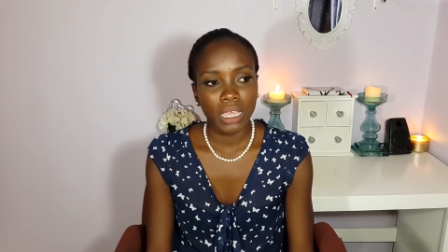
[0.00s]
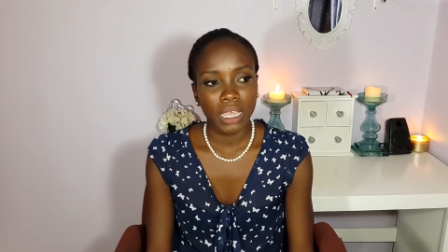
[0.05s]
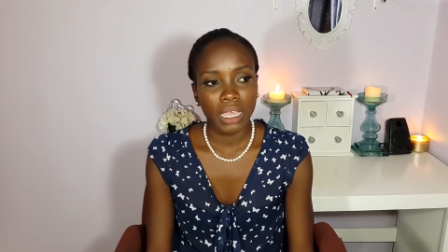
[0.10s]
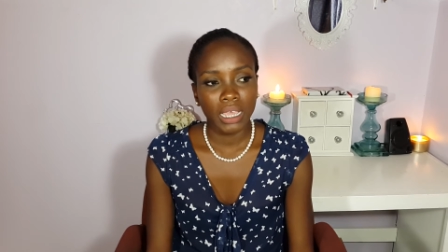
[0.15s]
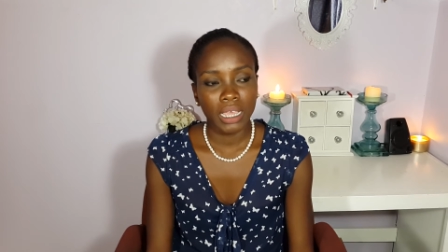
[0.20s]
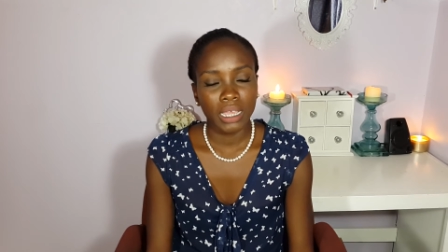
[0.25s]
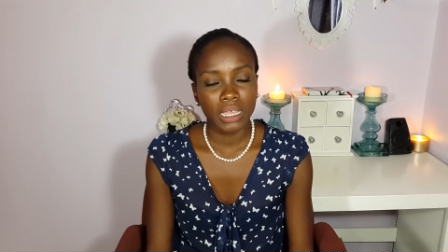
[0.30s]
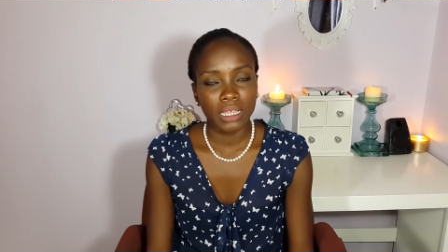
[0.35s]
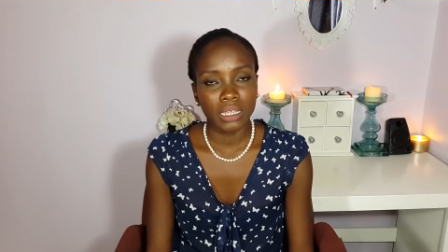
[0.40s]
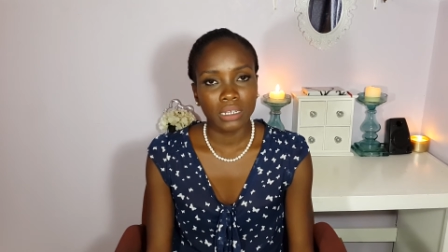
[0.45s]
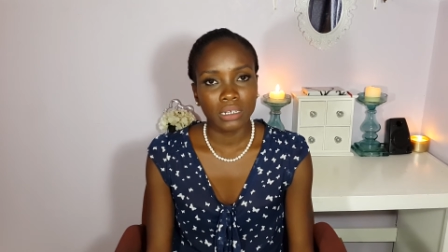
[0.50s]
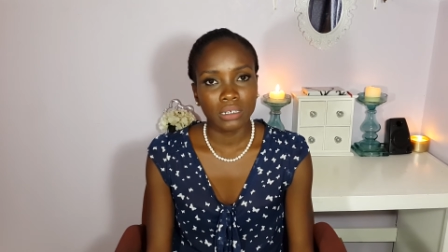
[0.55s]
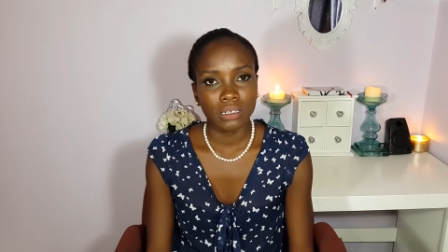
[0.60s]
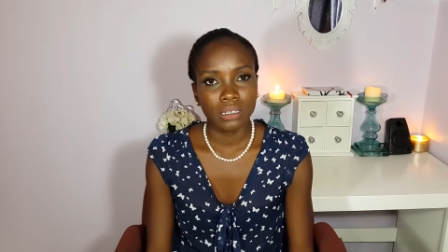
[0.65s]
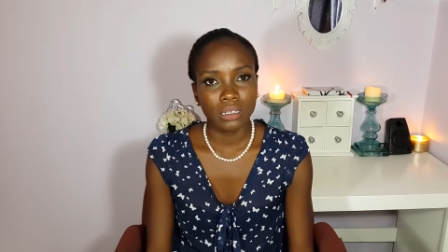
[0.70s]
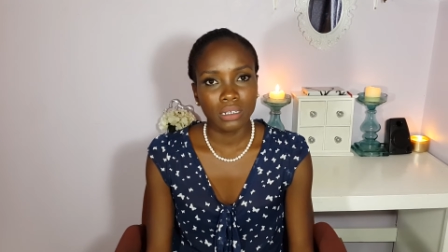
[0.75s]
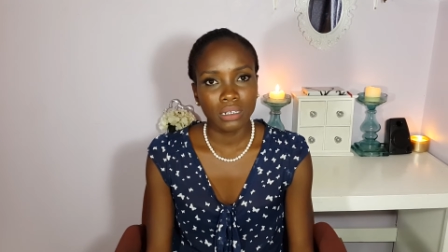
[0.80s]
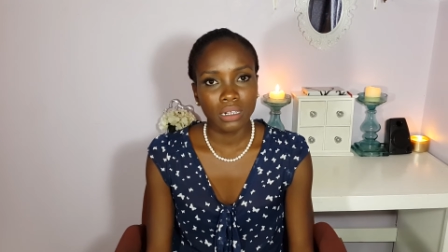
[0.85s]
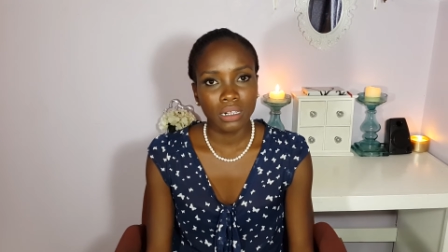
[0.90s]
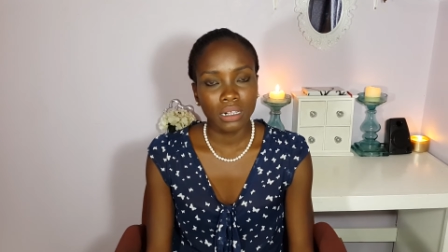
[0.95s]
and
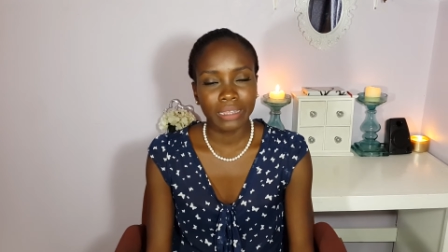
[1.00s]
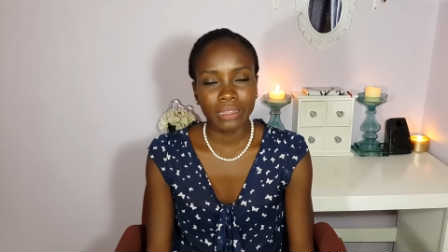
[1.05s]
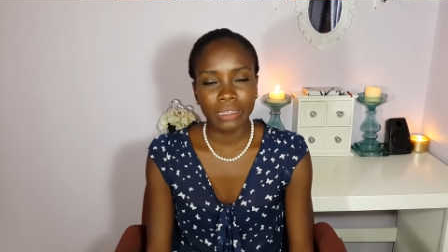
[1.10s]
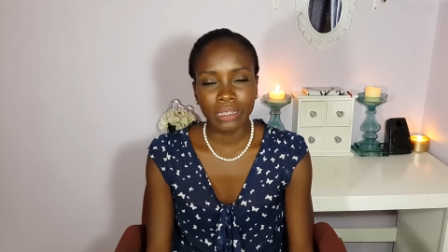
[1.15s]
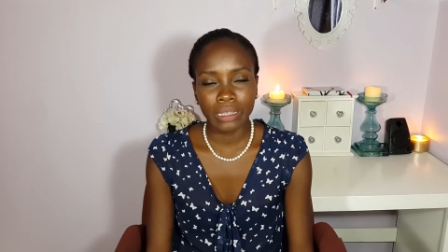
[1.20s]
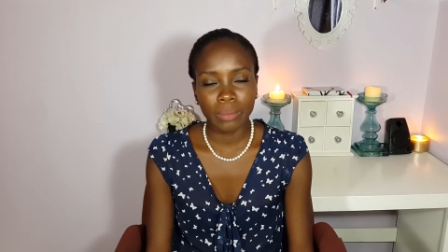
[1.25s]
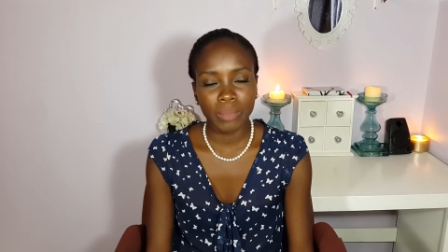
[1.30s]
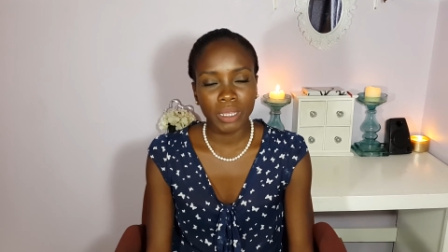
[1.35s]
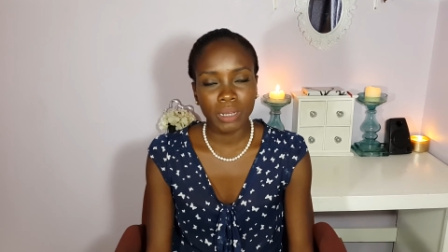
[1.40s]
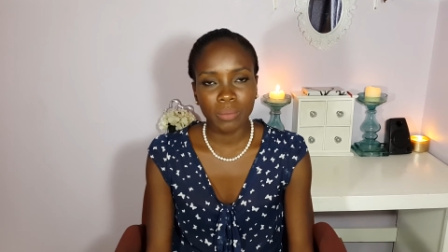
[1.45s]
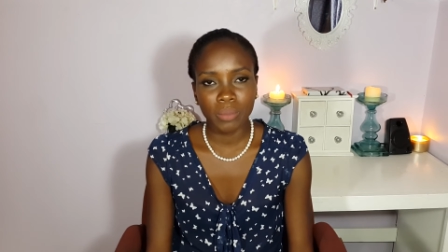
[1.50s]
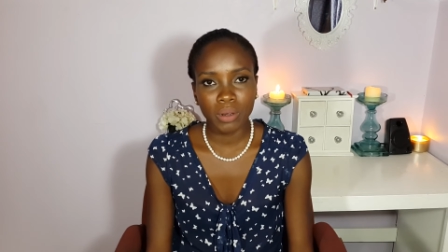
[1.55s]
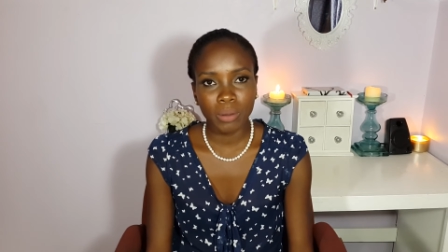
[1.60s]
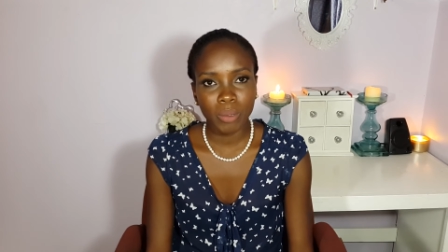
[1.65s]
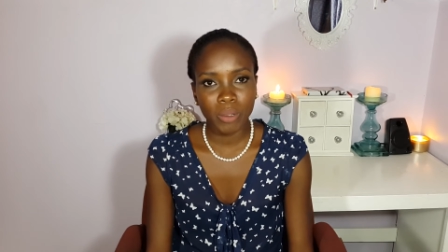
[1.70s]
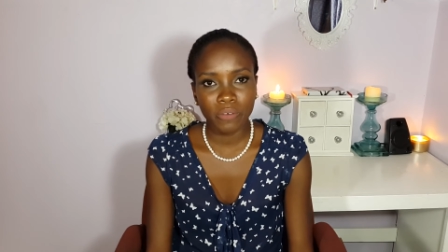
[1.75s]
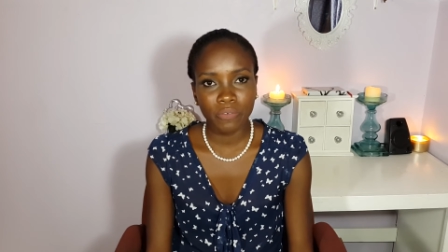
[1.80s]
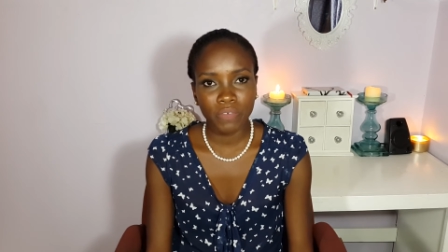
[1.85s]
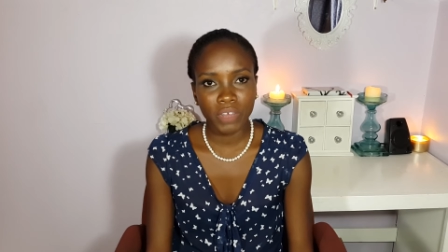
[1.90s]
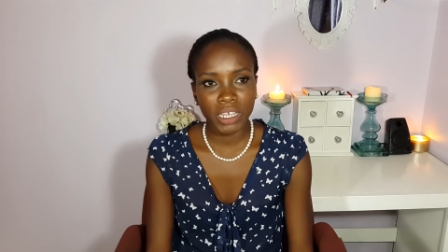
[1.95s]
I think I might have been
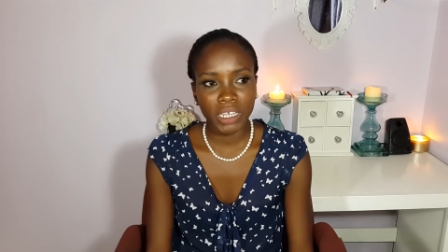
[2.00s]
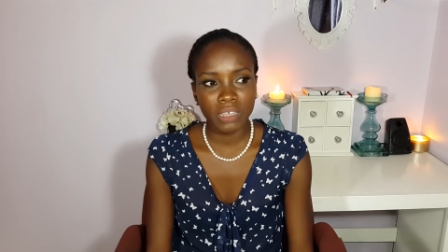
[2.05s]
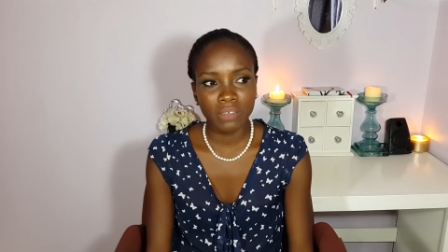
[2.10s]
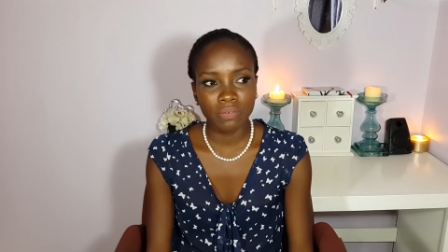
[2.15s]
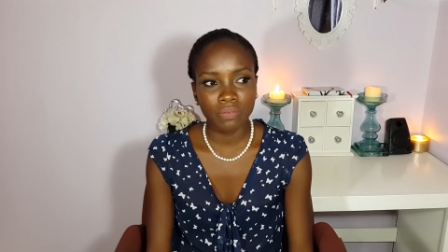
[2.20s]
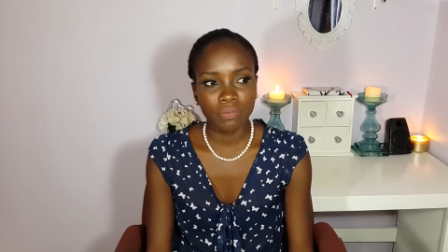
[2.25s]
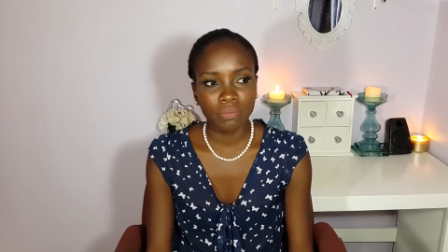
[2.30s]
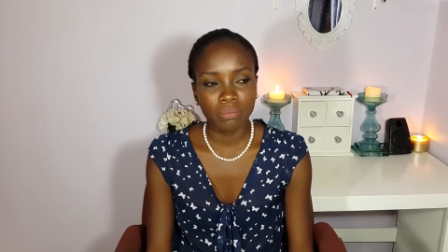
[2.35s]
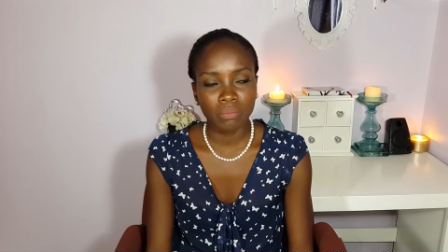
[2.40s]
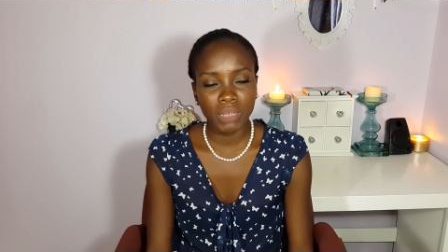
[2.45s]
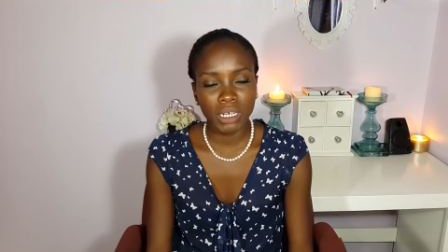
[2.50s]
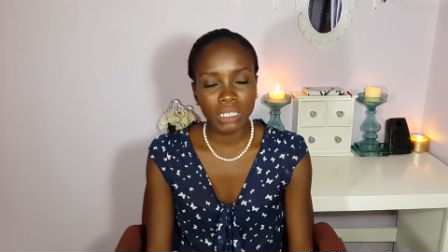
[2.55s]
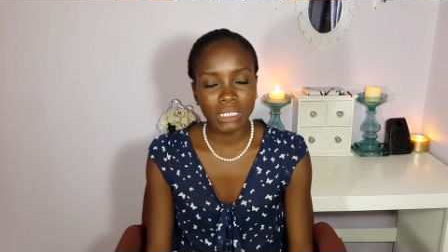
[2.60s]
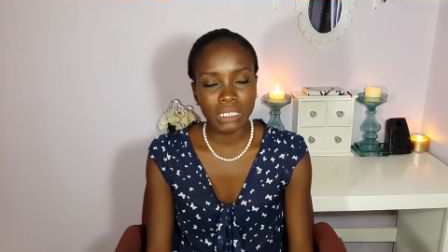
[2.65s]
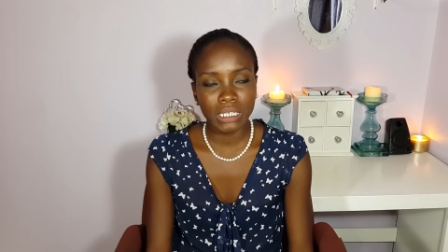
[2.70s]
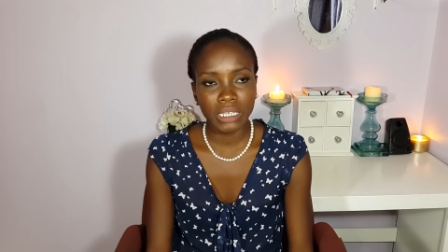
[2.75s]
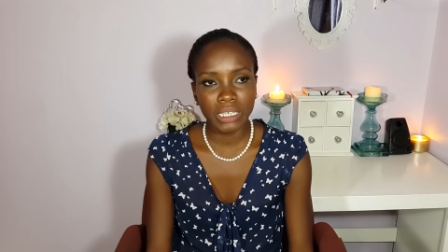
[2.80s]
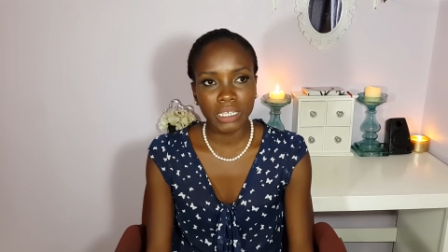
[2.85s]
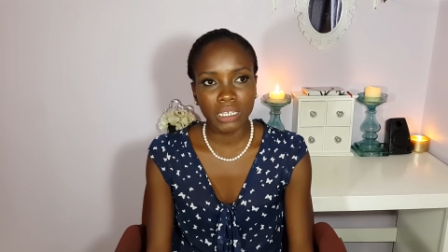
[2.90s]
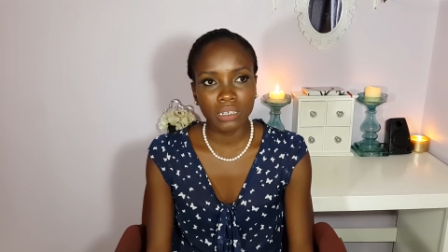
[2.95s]
about 5 minutes
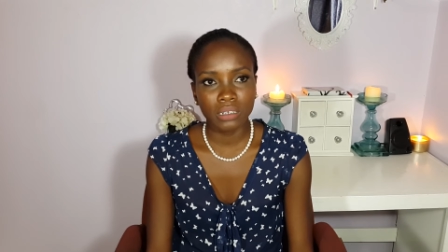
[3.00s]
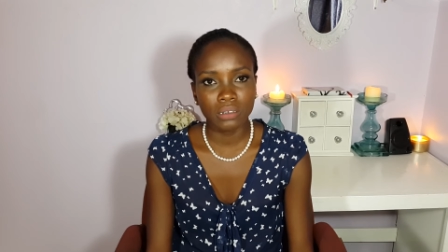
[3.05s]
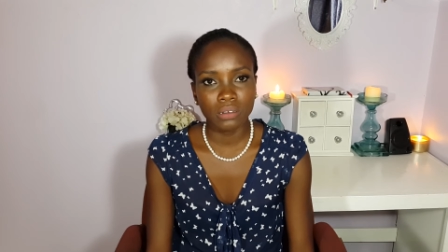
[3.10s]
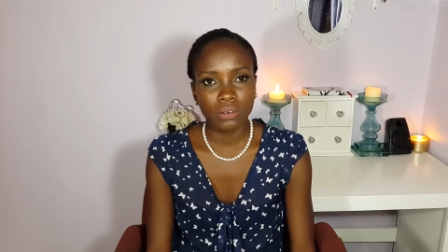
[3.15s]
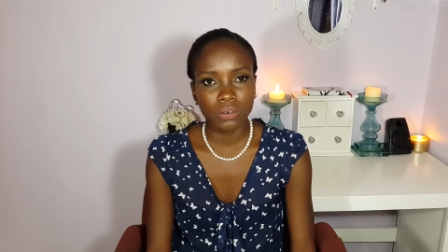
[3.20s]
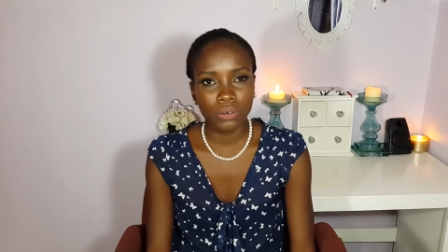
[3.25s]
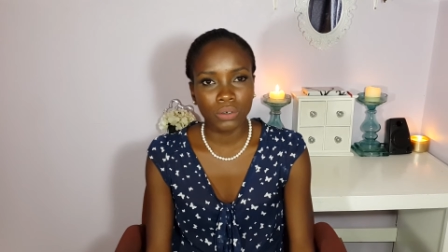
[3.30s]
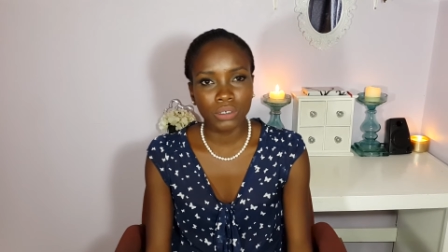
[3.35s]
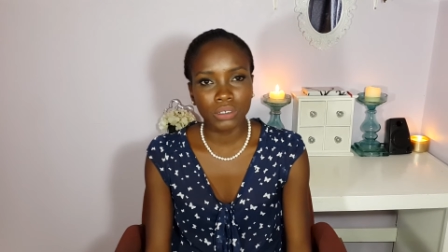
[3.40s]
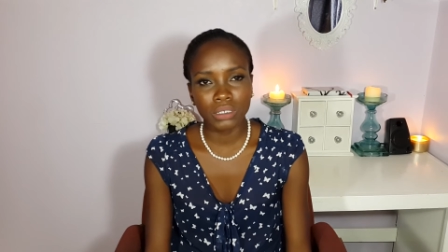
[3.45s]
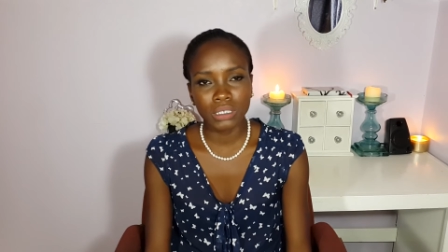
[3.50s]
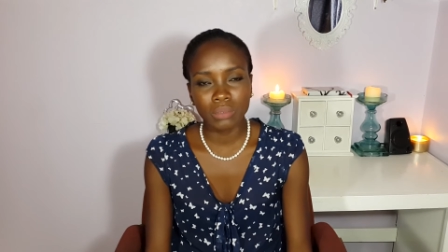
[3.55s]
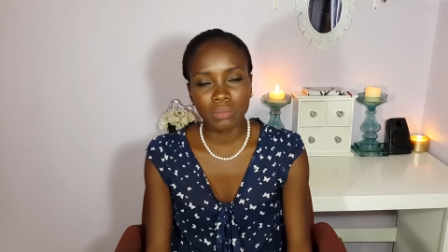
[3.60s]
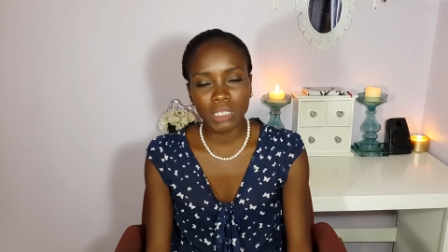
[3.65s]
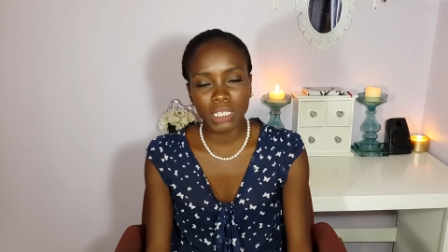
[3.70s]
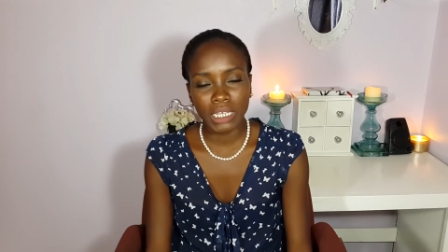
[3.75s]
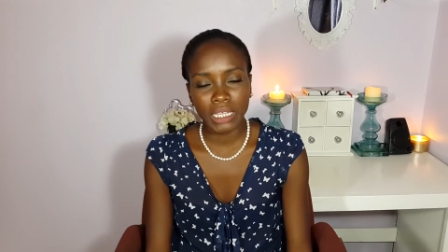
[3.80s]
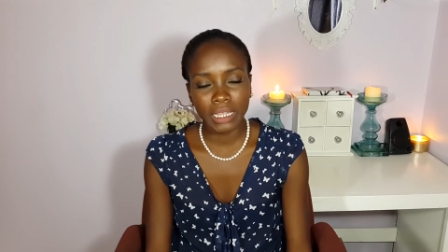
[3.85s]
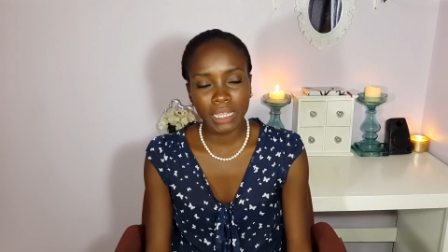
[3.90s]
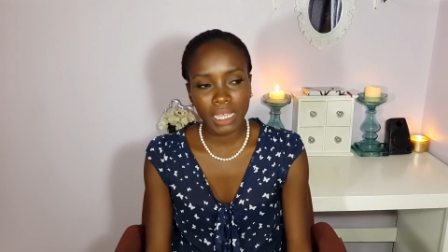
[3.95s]
late or
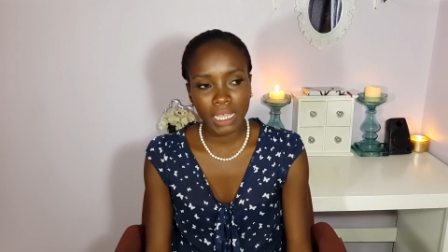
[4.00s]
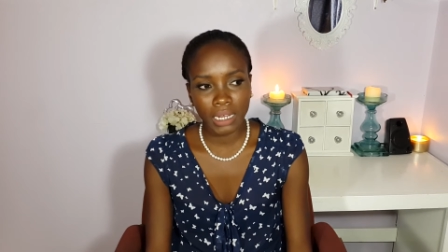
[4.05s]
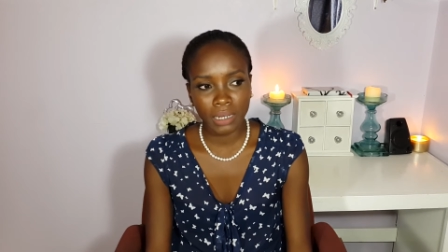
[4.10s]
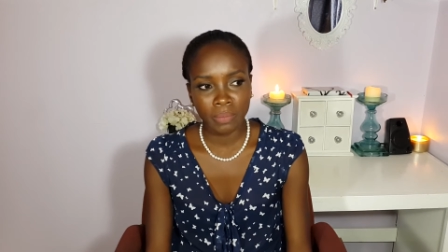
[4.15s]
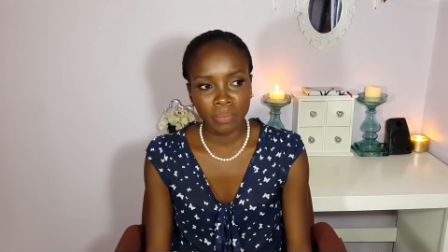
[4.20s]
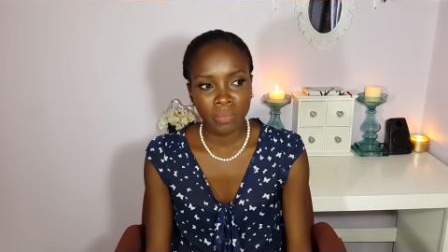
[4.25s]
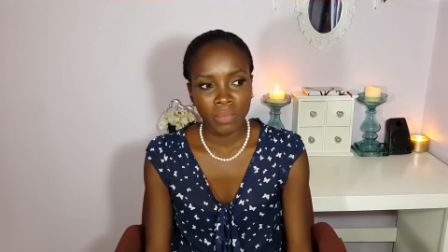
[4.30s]
something like that.